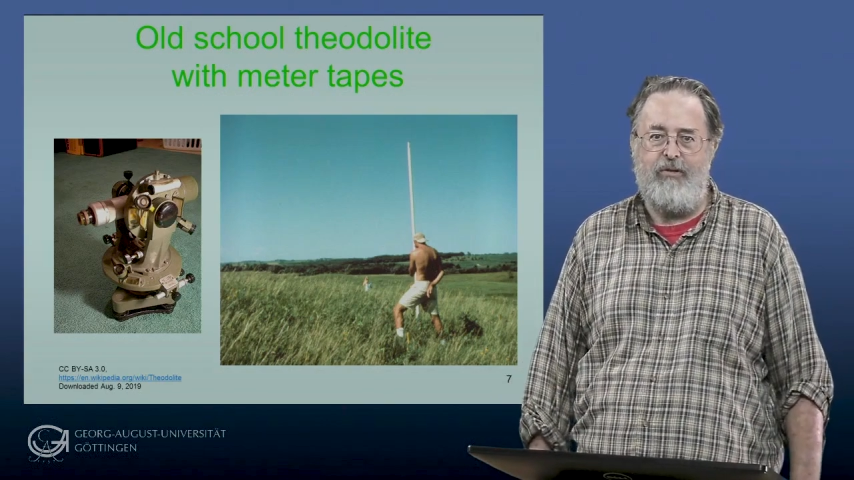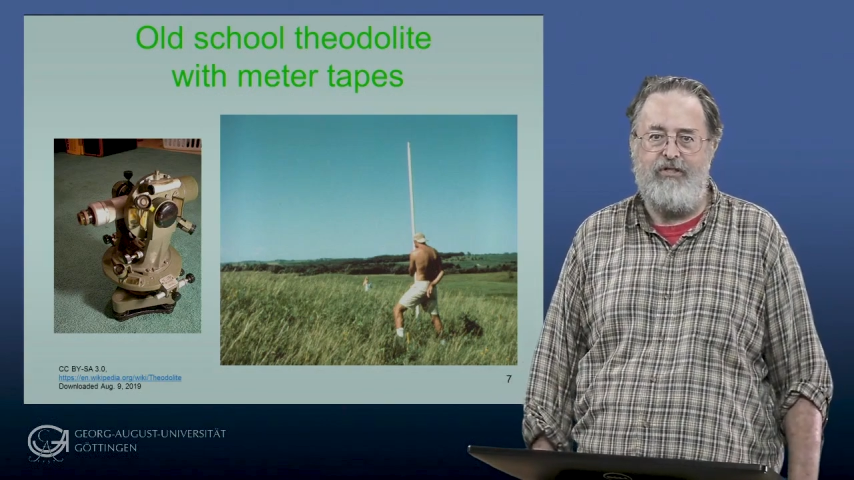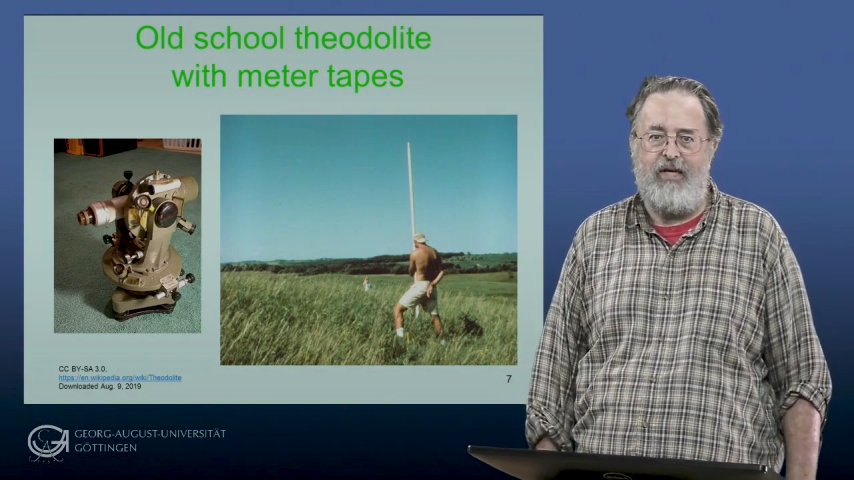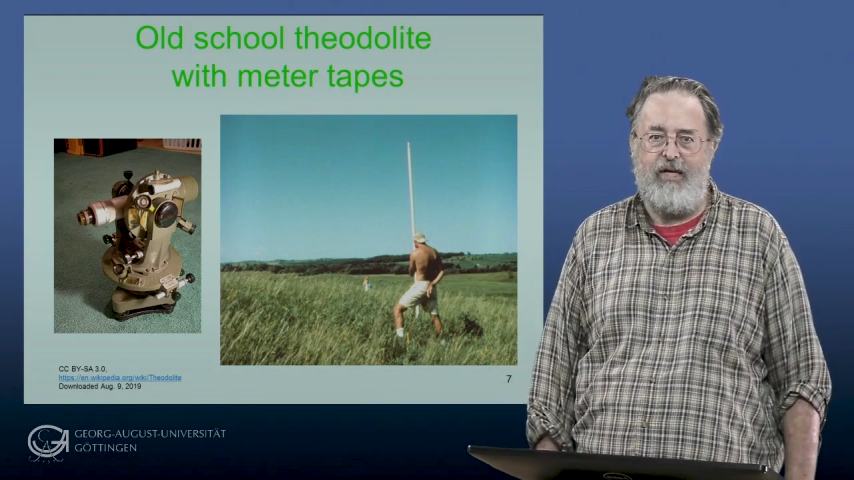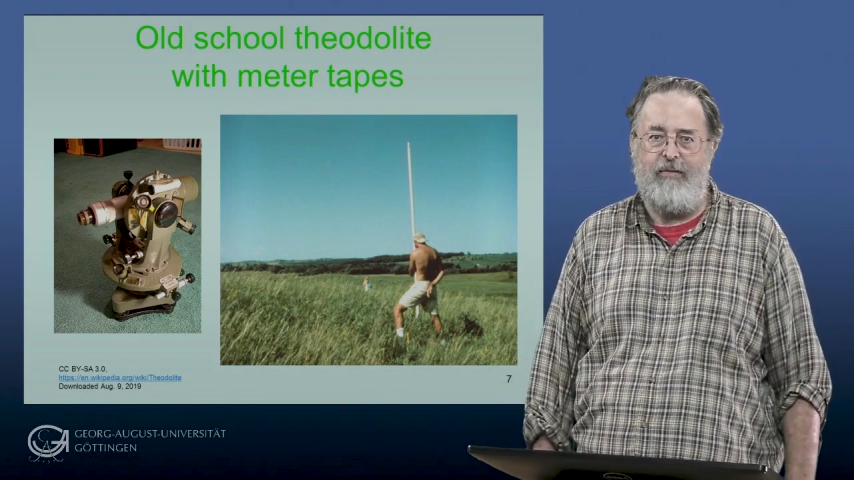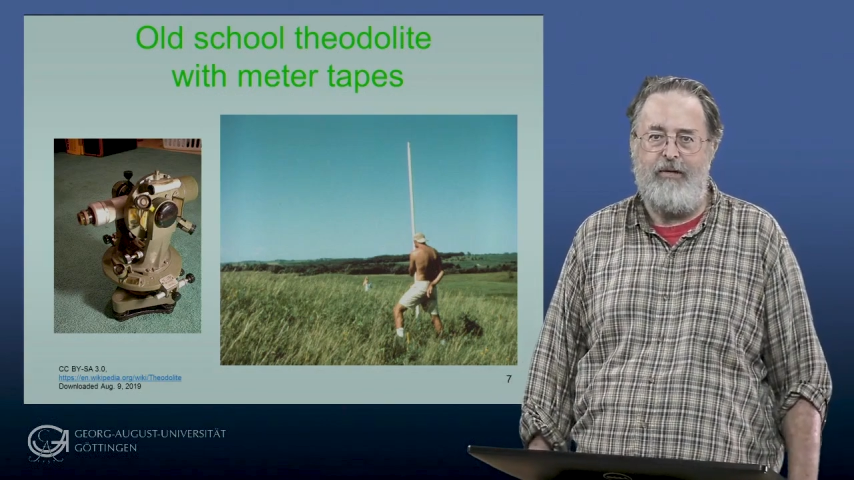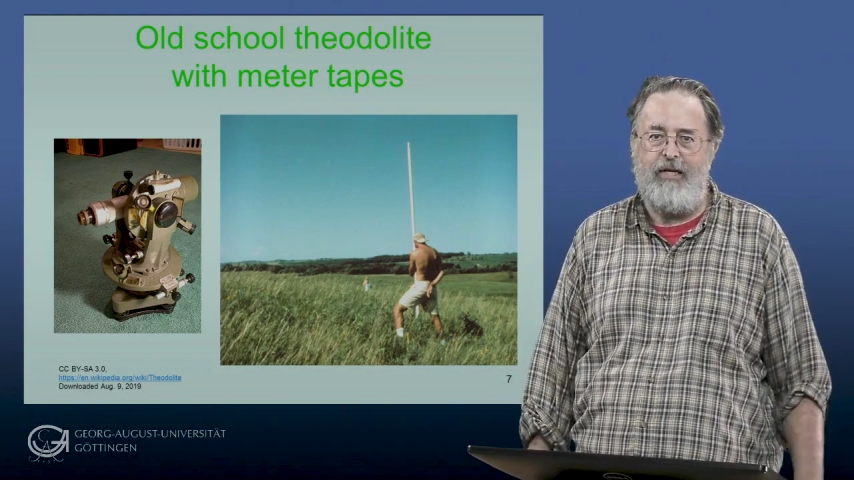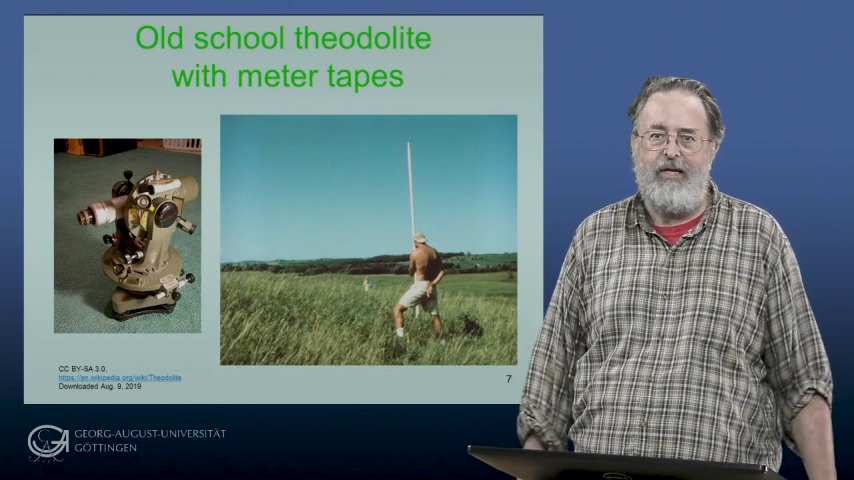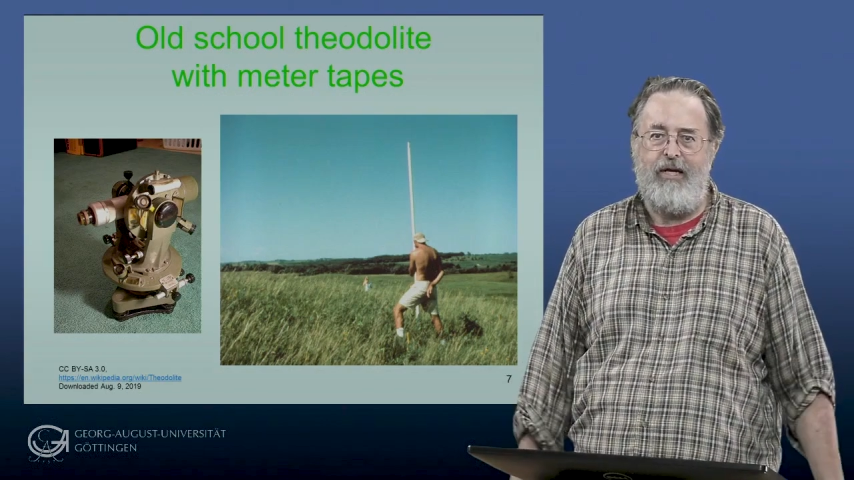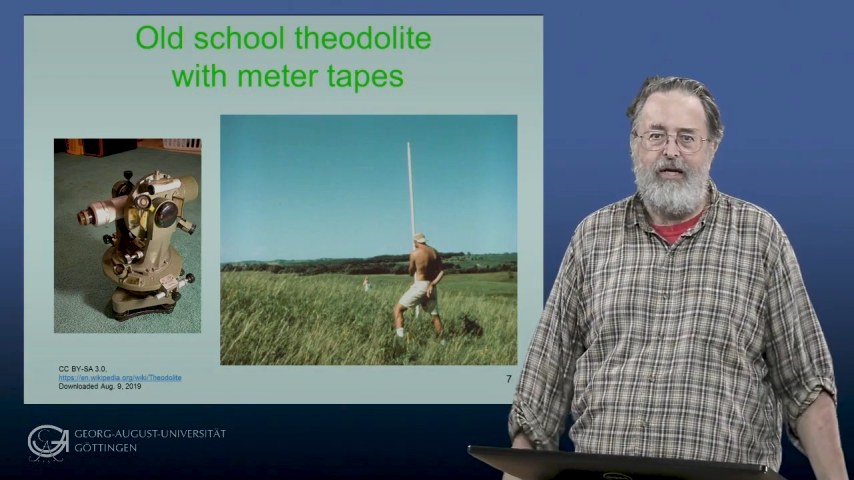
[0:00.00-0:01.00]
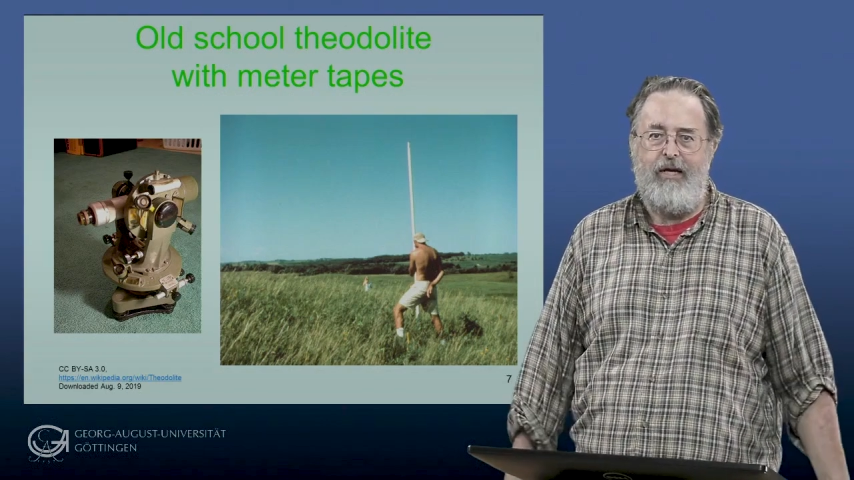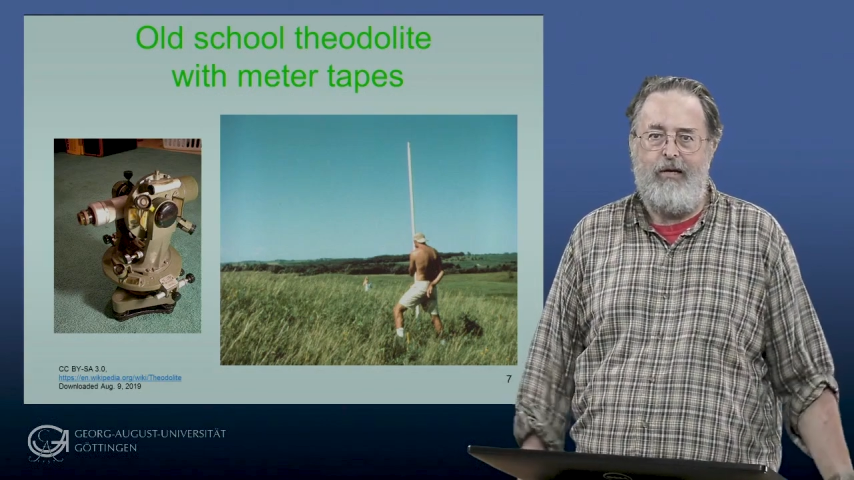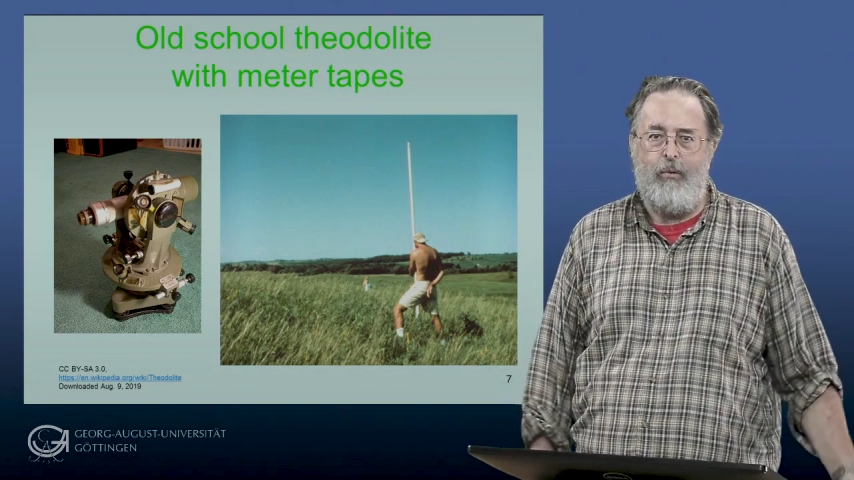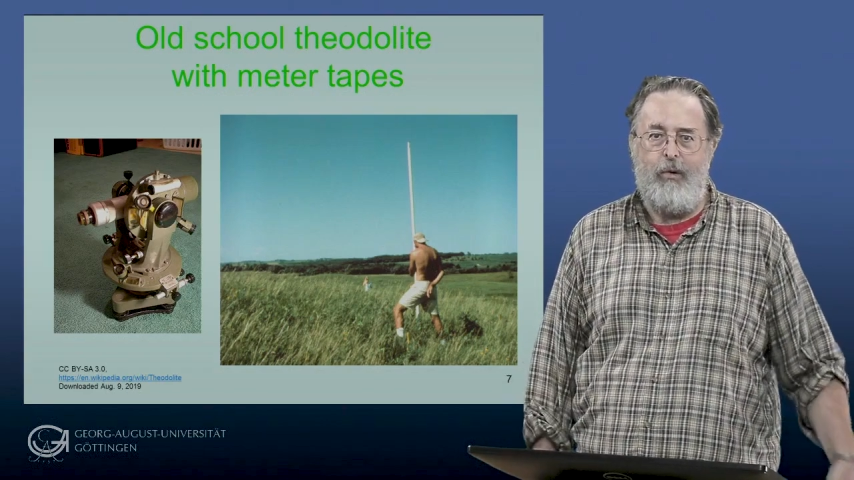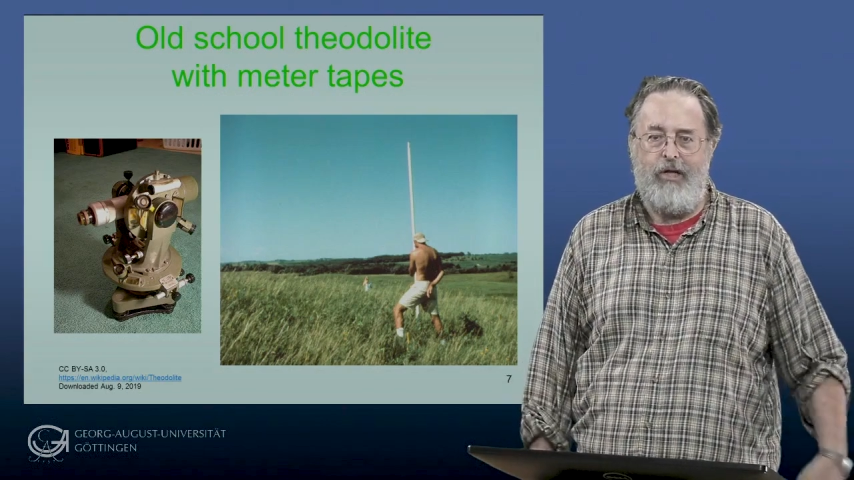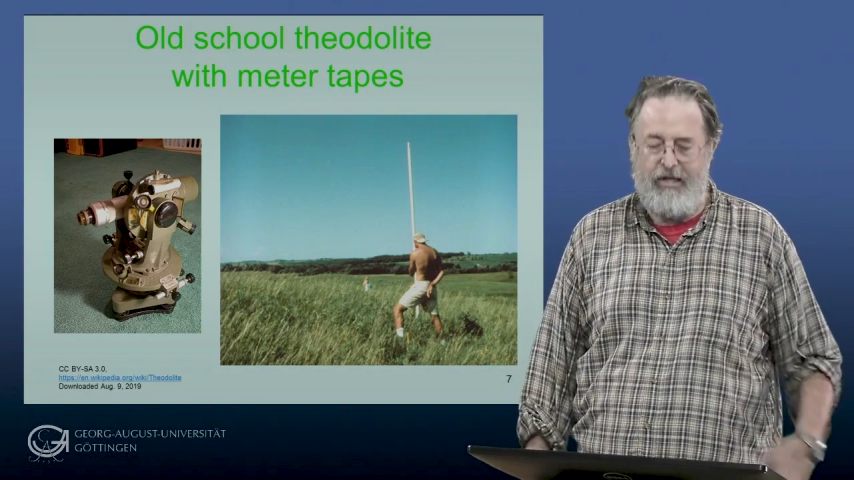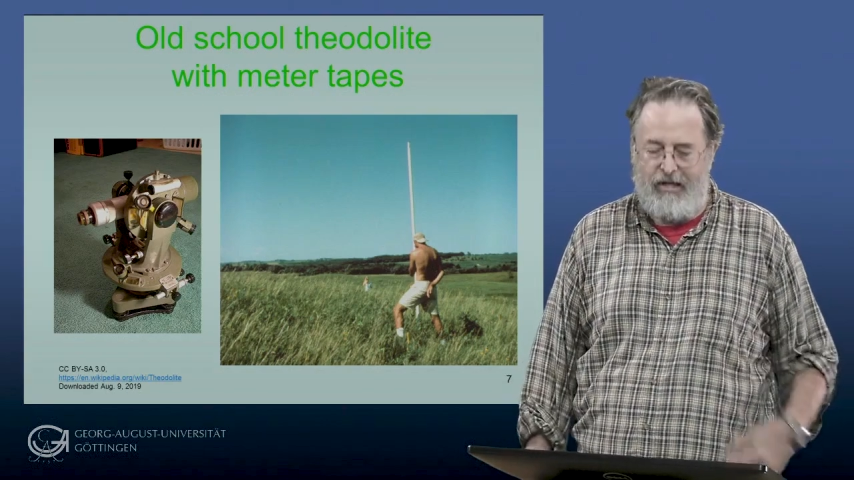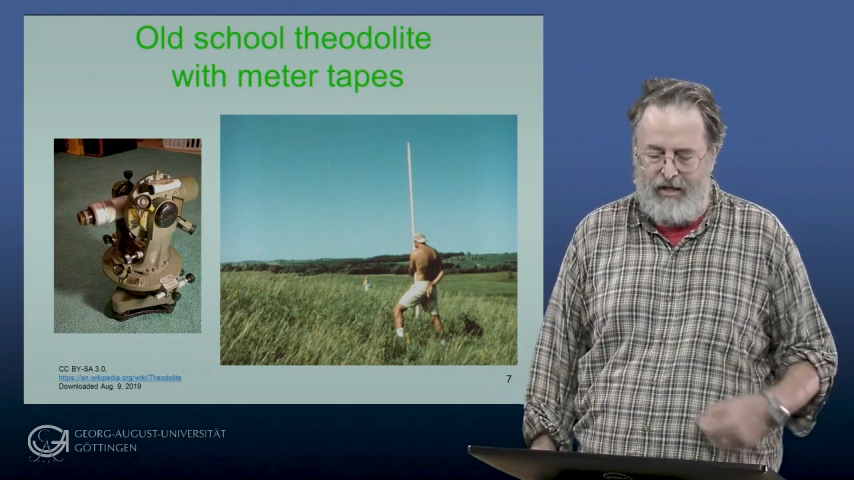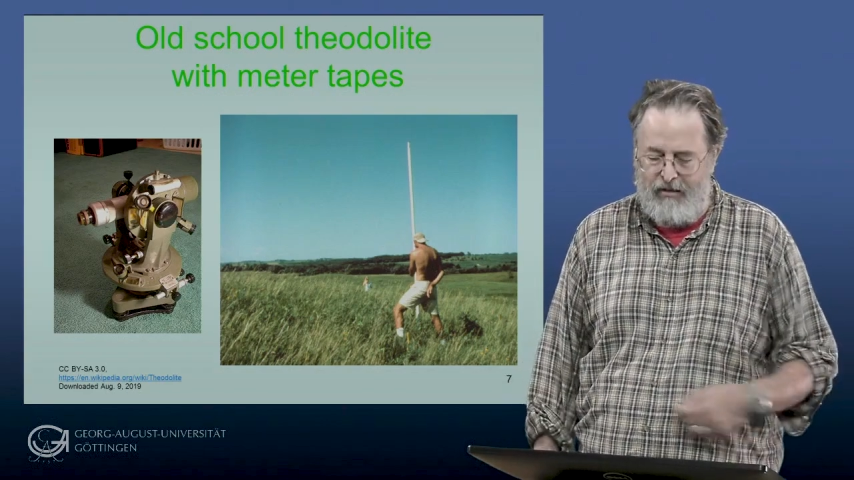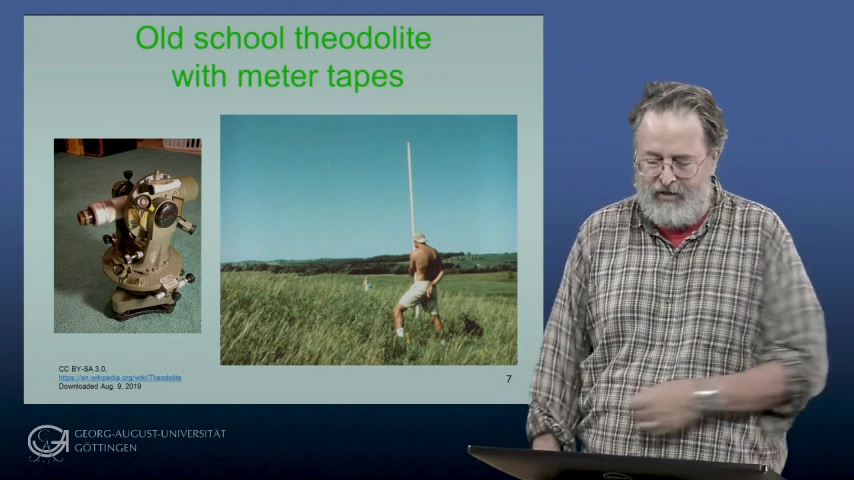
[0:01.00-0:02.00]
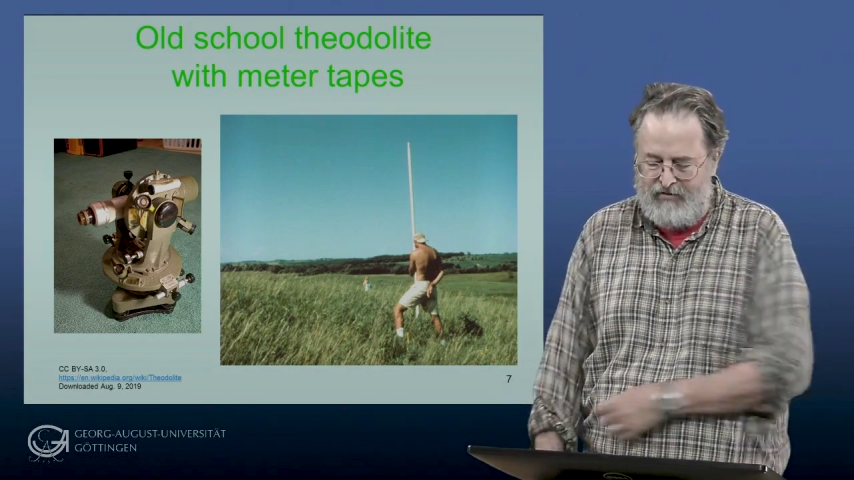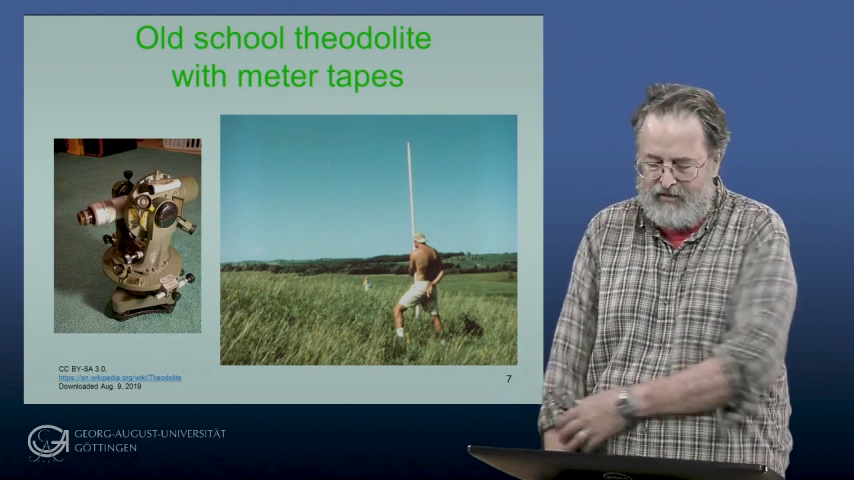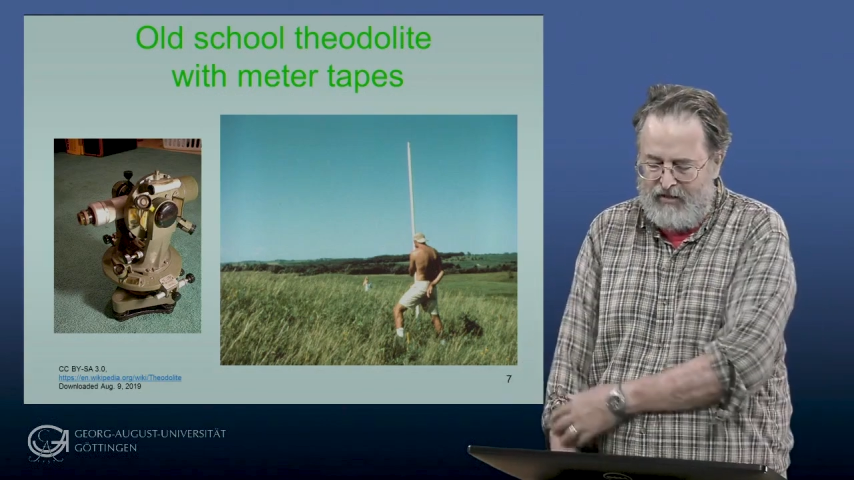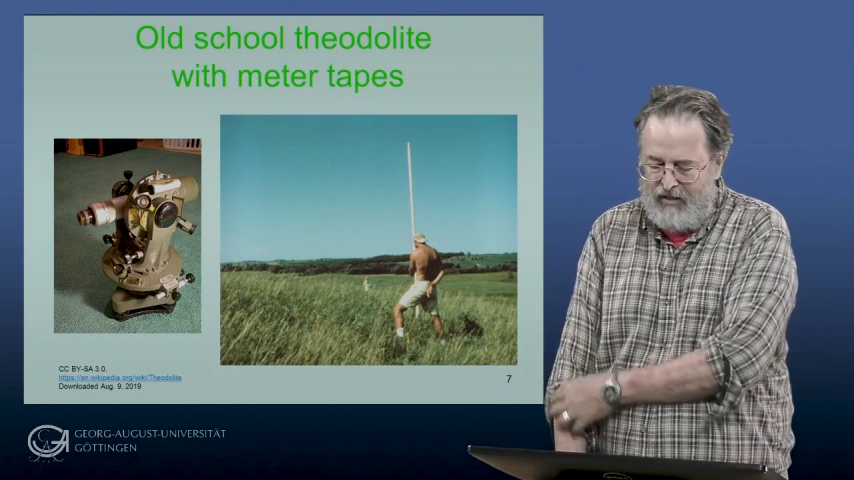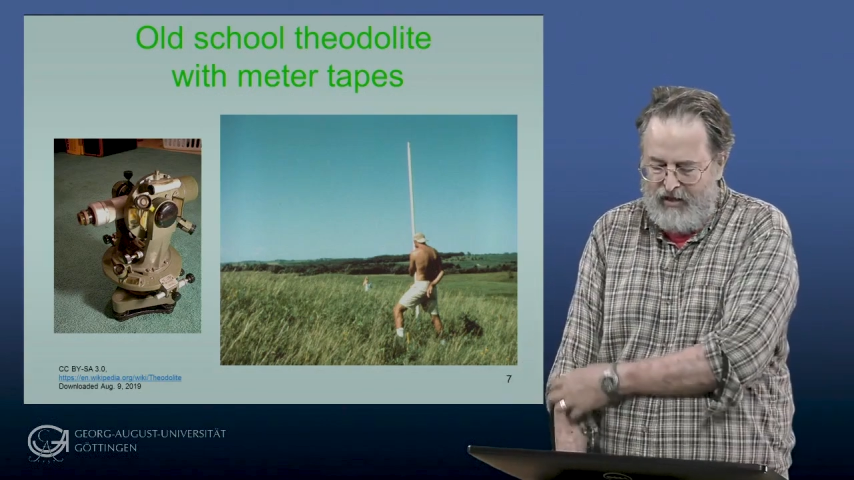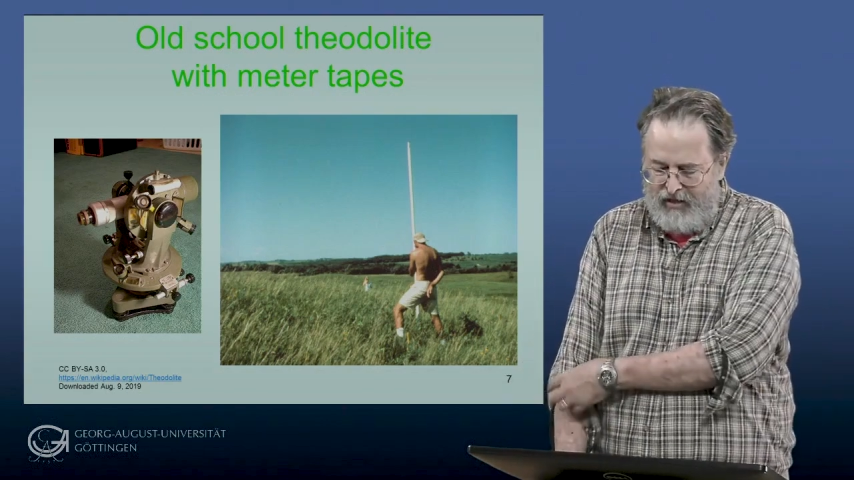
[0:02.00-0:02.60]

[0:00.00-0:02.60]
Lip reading: which can be really interesting.